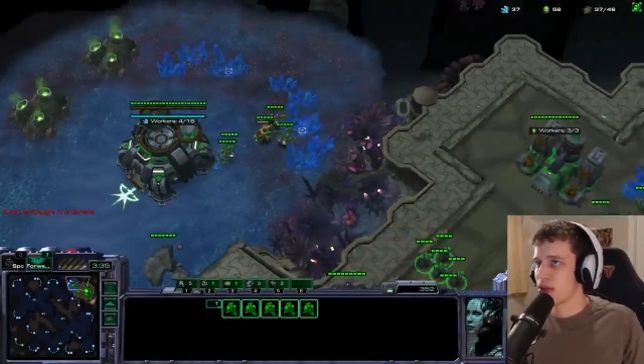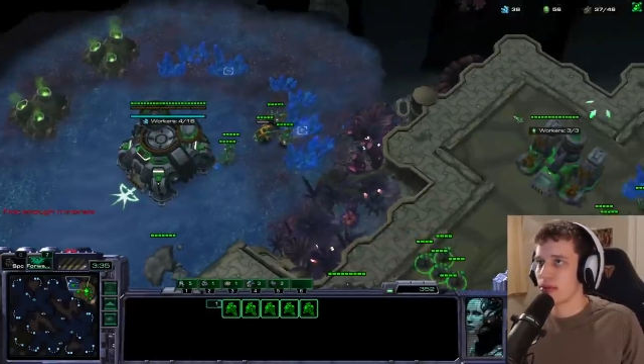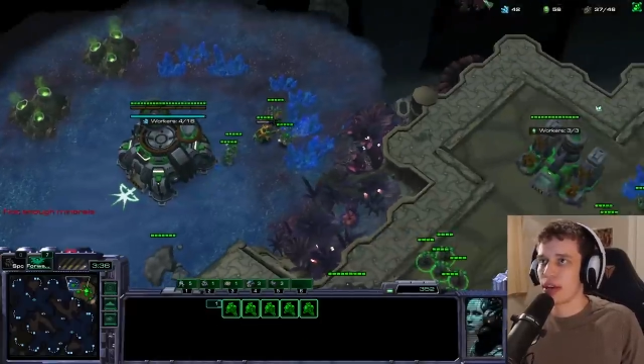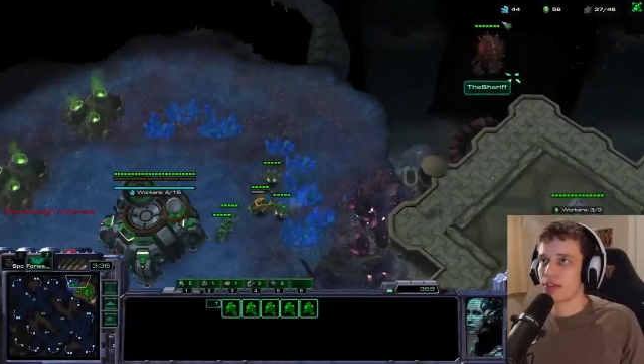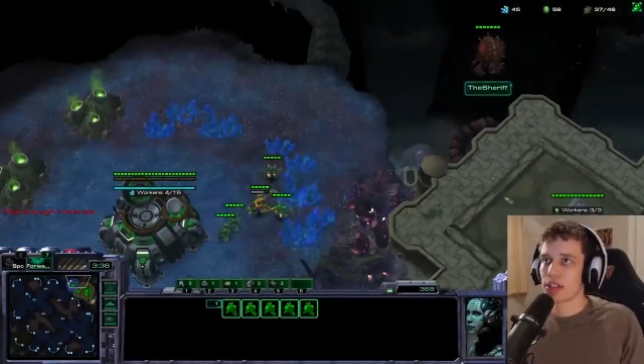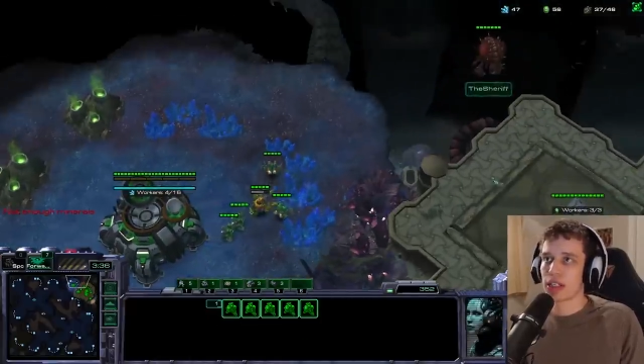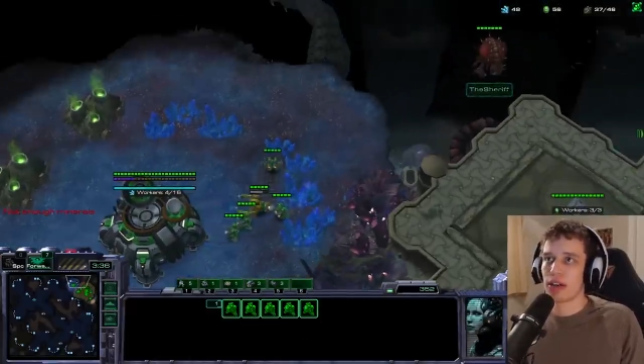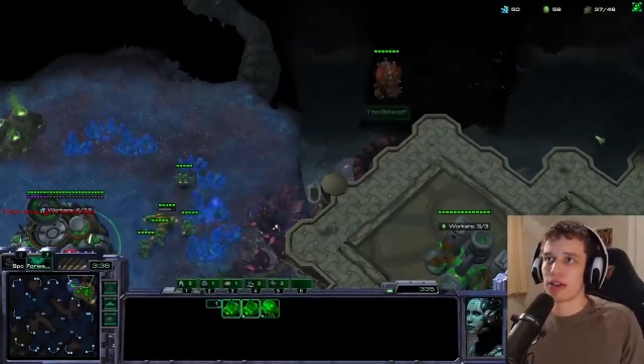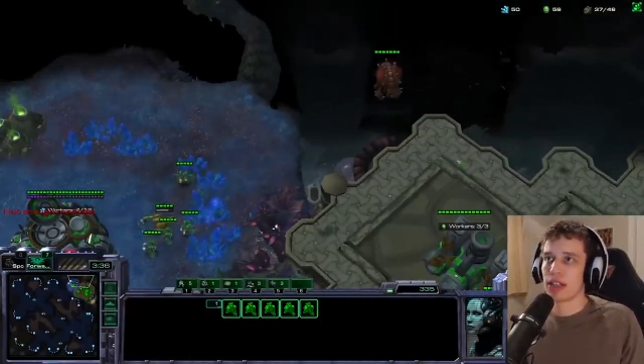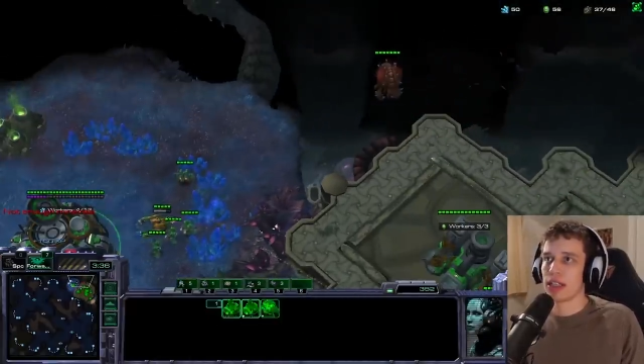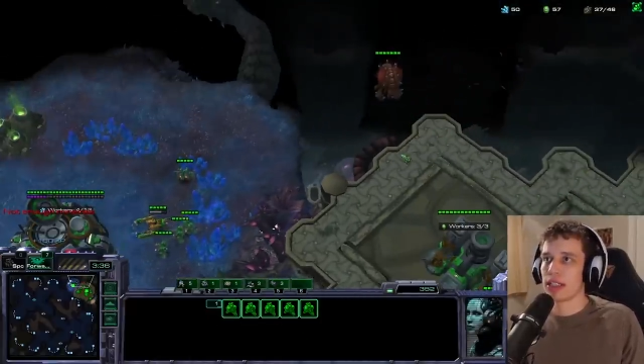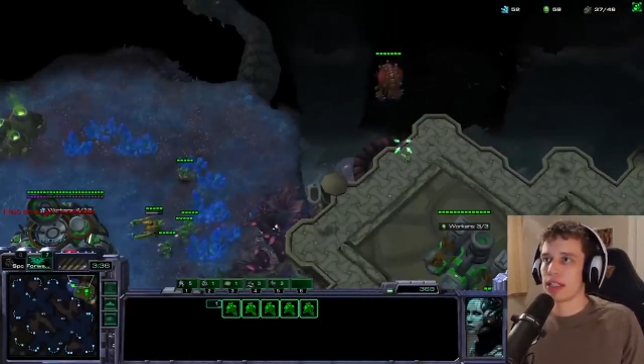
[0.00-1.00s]
You haven't scouted
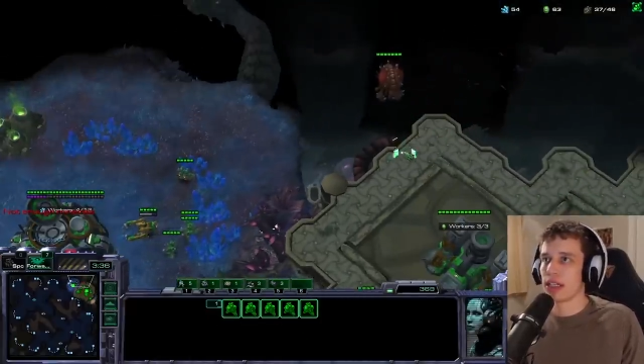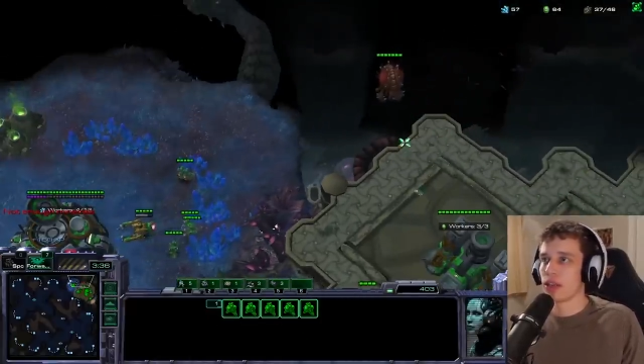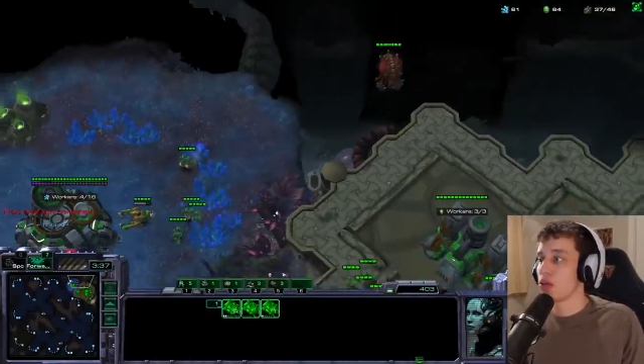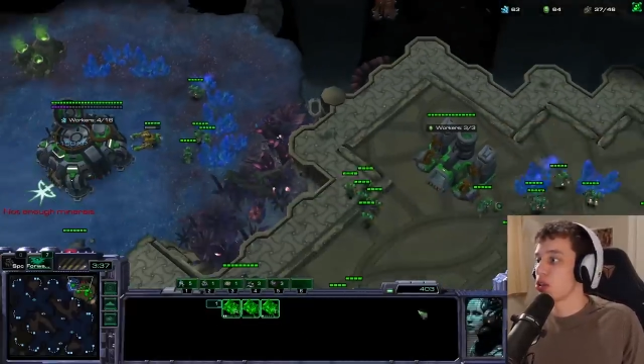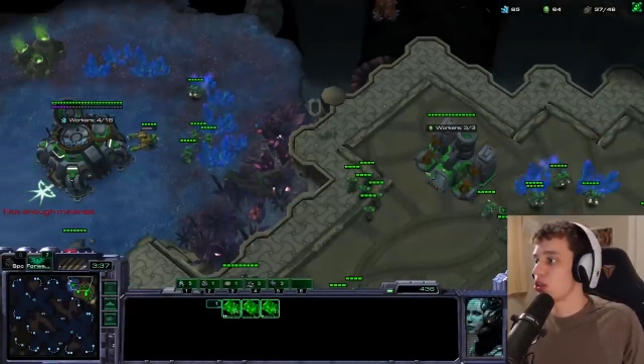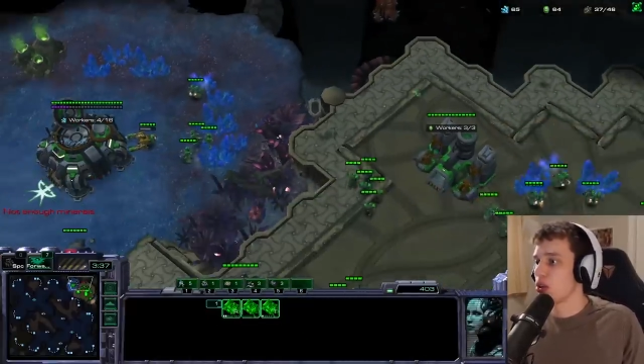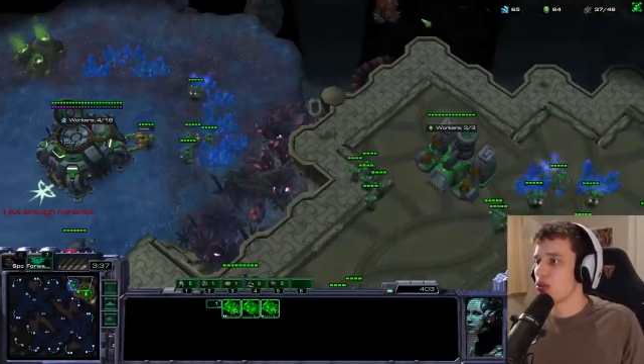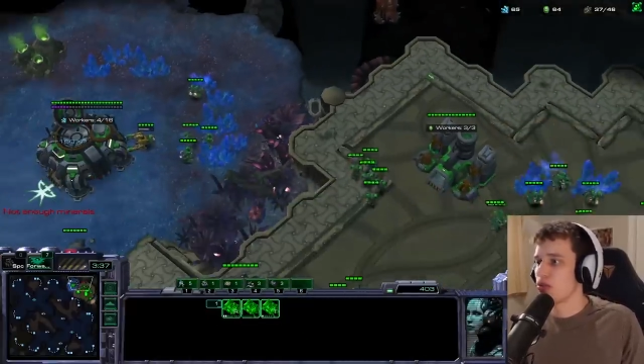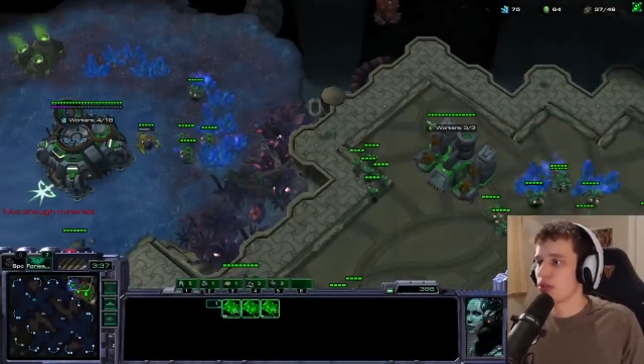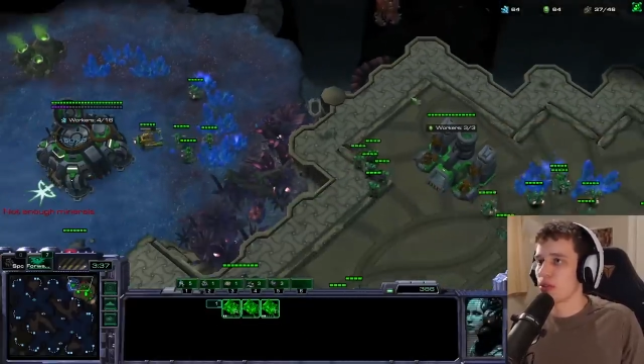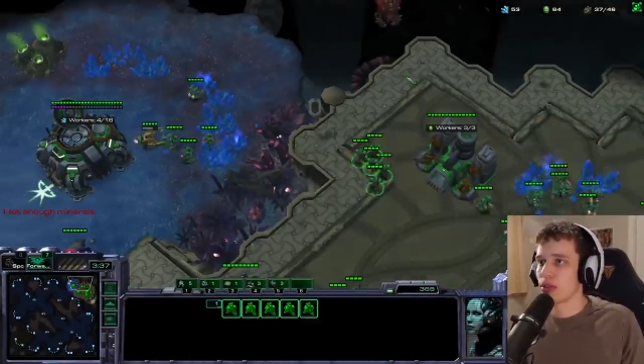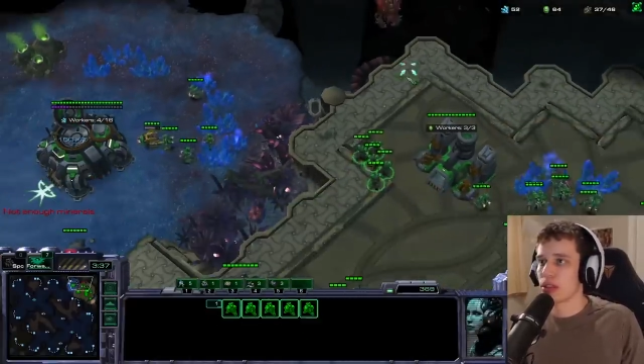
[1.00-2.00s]
anything yet. Oh, it's an
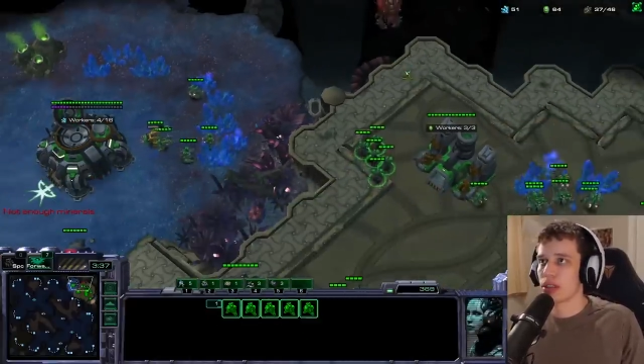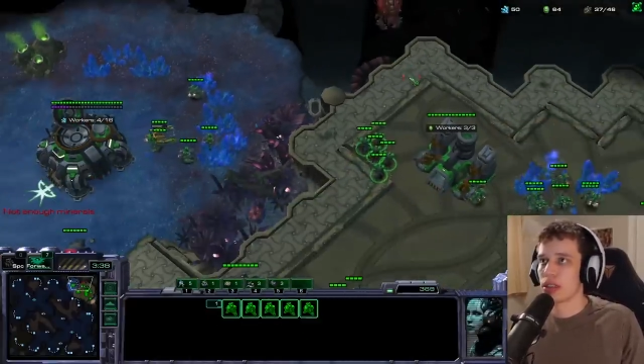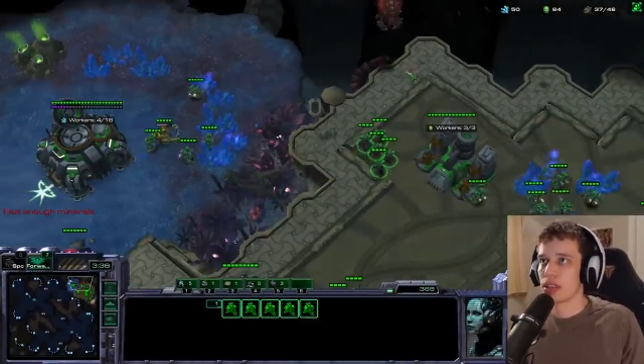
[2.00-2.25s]
overlord.